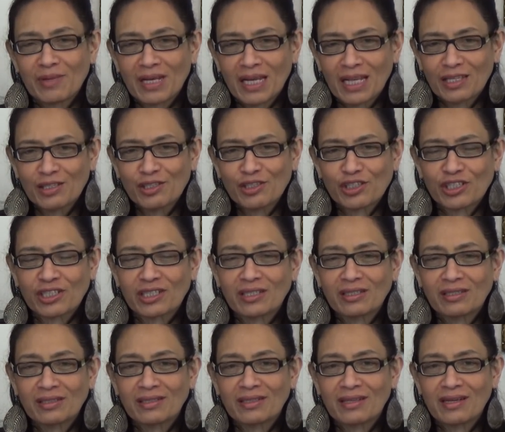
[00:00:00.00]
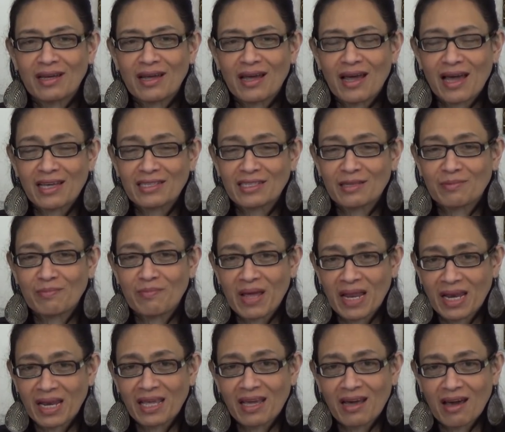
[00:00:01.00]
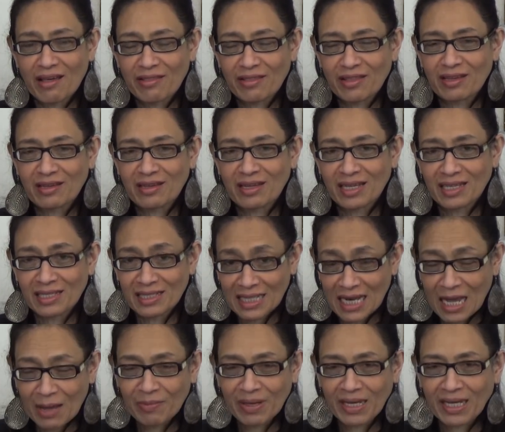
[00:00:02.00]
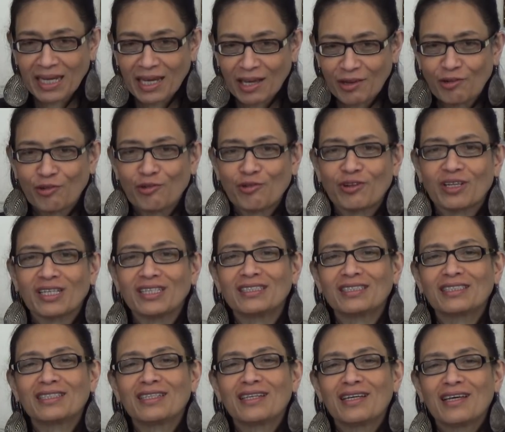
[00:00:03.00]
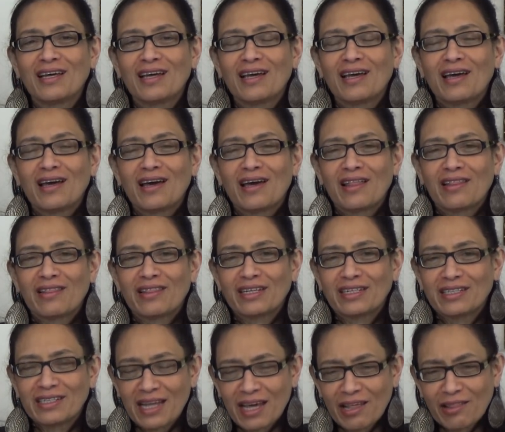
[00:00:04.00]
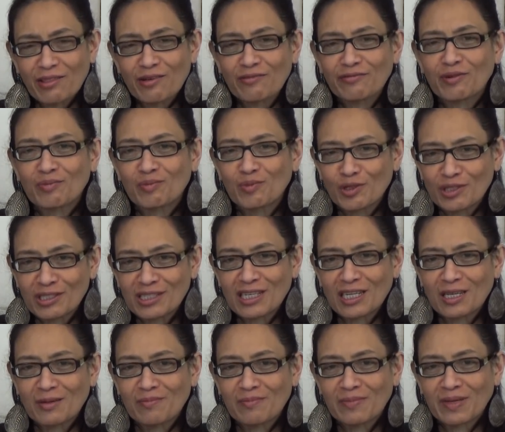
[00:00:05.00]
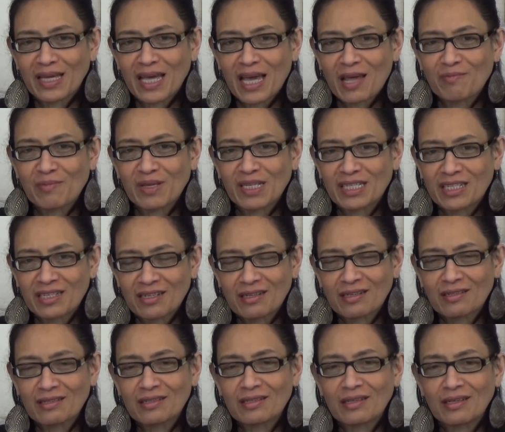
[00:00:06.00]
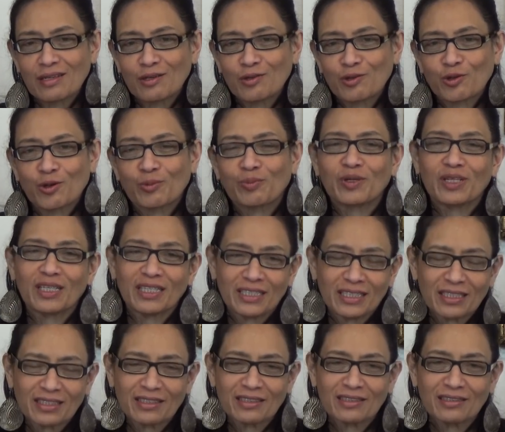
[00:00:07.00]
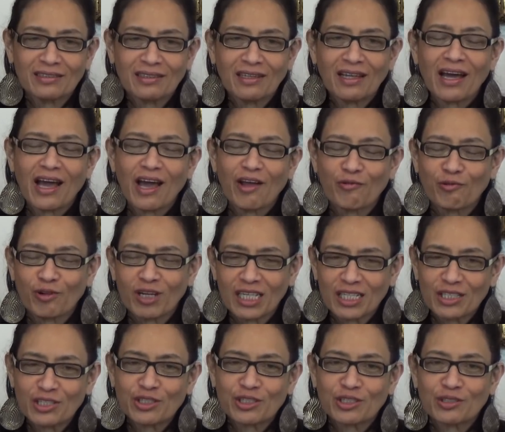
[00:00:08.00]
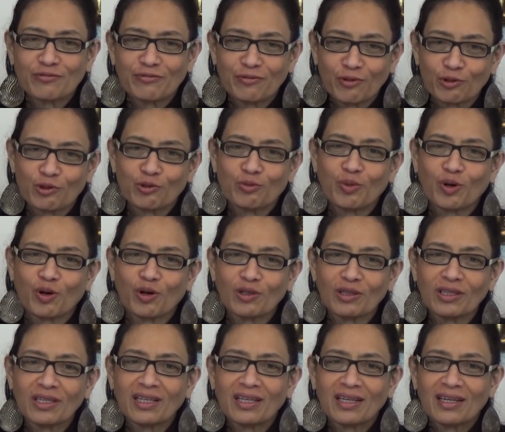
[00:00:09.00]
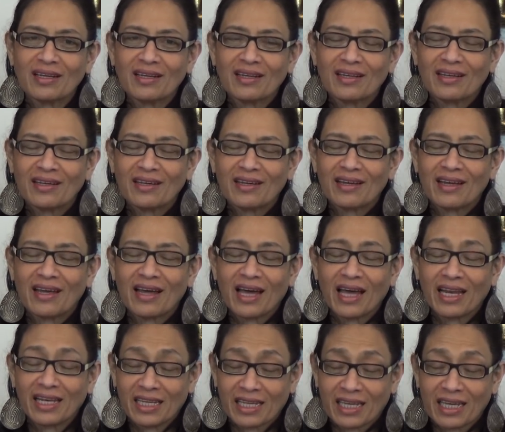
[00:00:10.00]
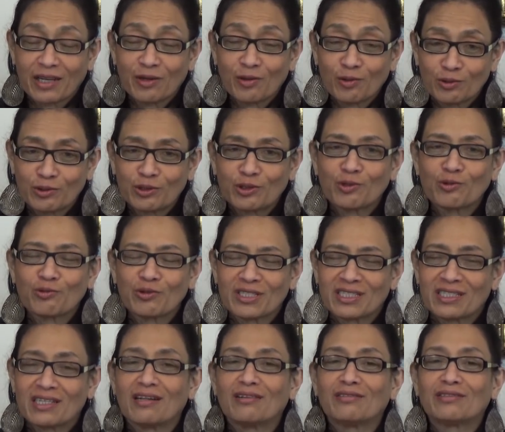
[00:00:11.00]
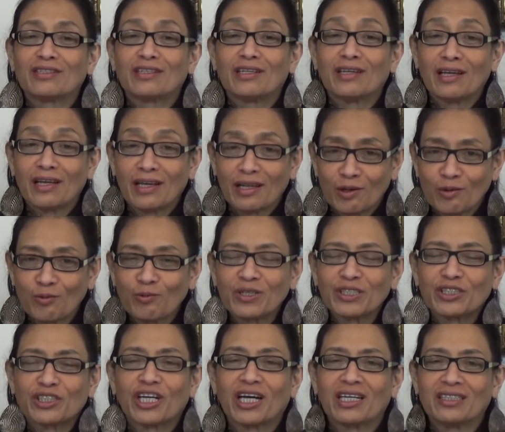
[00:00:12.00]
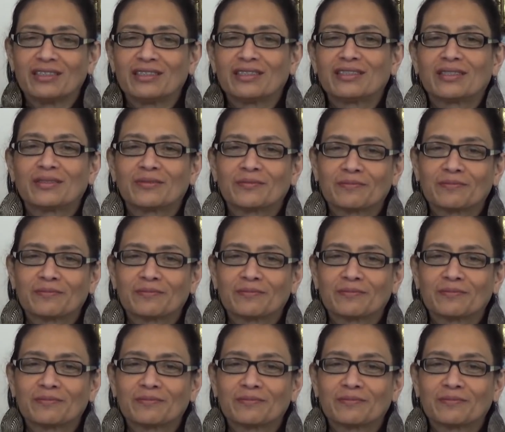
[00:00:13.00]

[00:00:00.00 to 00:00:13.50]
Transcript: Malaysia, as in many other Islamic countries, the death of a Muslim can be turned into a political and religious football, and it can also result in a witch hunt.